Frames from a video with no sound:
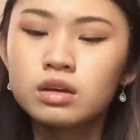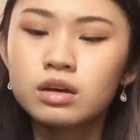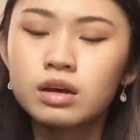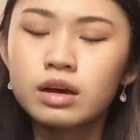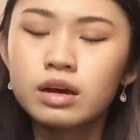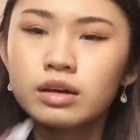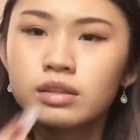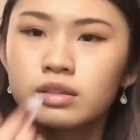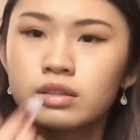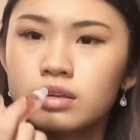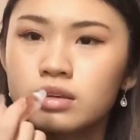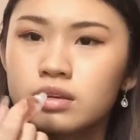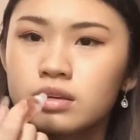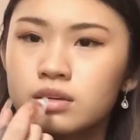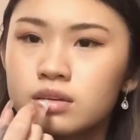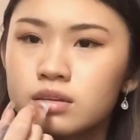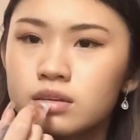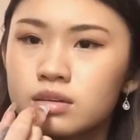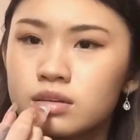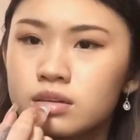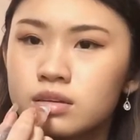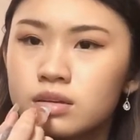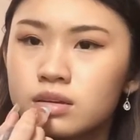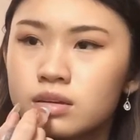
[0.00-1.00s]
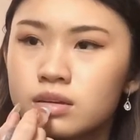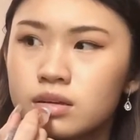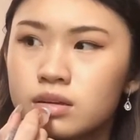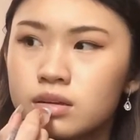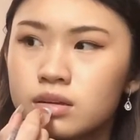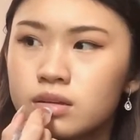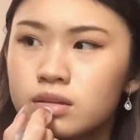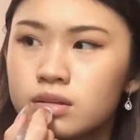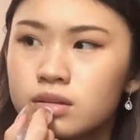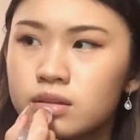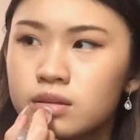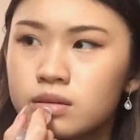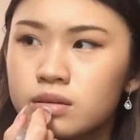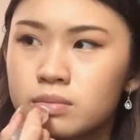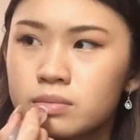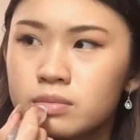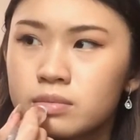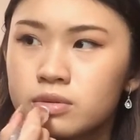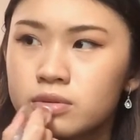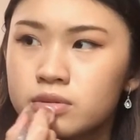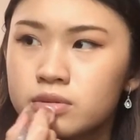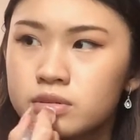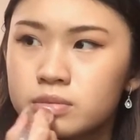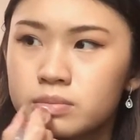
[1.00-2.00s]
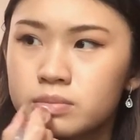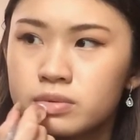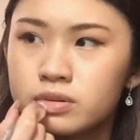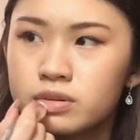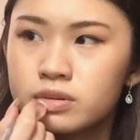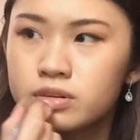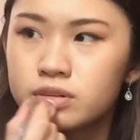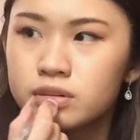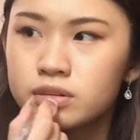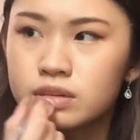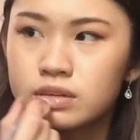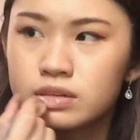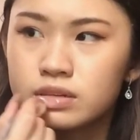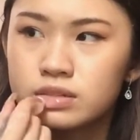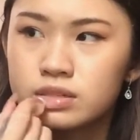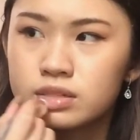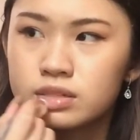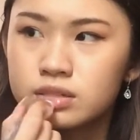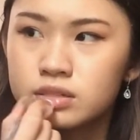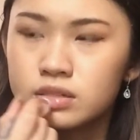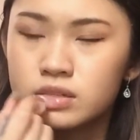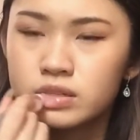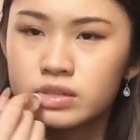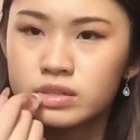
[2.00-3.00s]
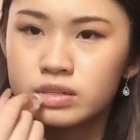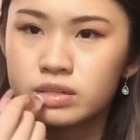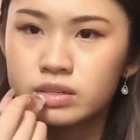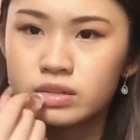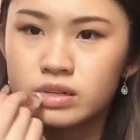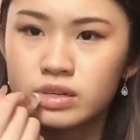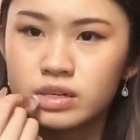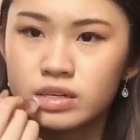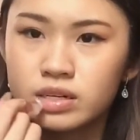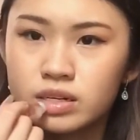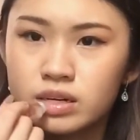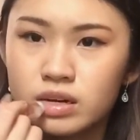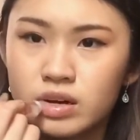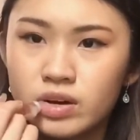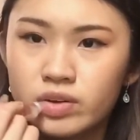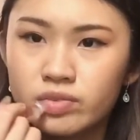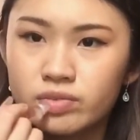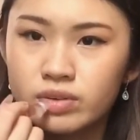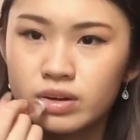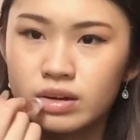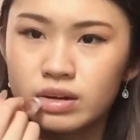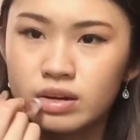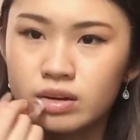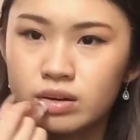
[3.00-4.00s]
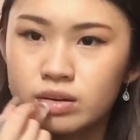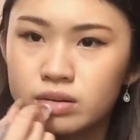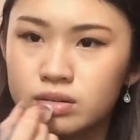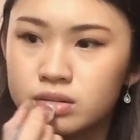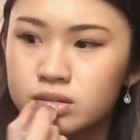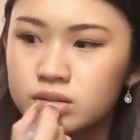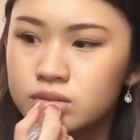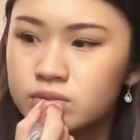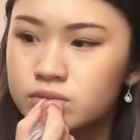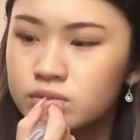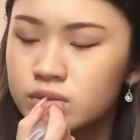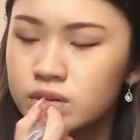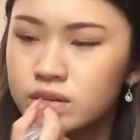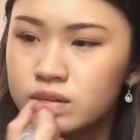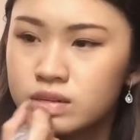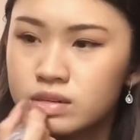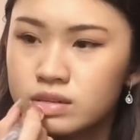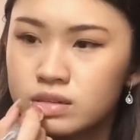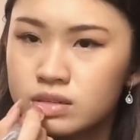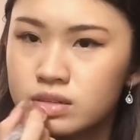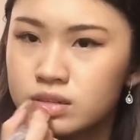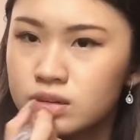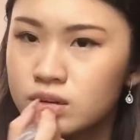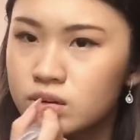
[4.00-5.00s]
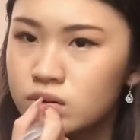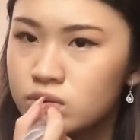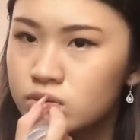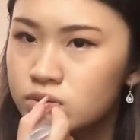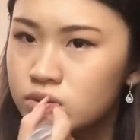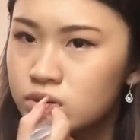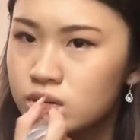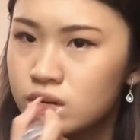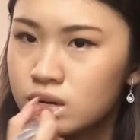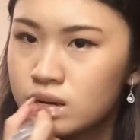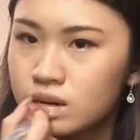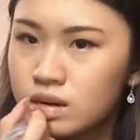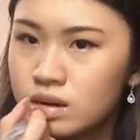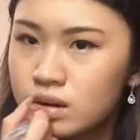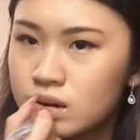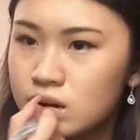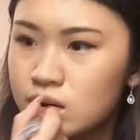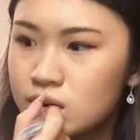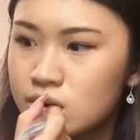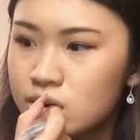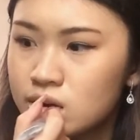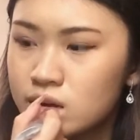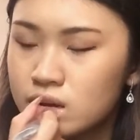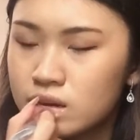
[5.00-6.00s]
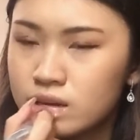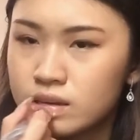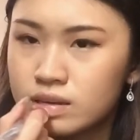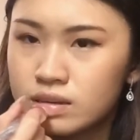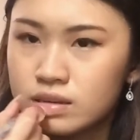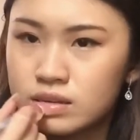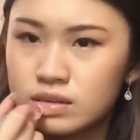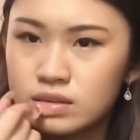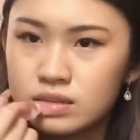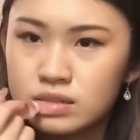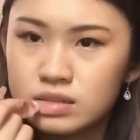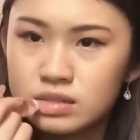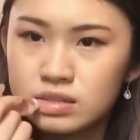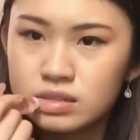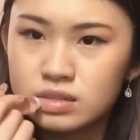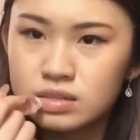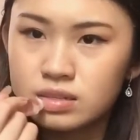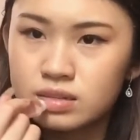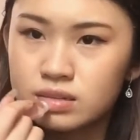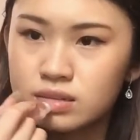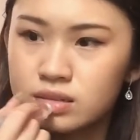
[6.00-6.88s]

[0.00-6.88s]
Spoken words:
I think the most important lesson to learn of how to find yourself is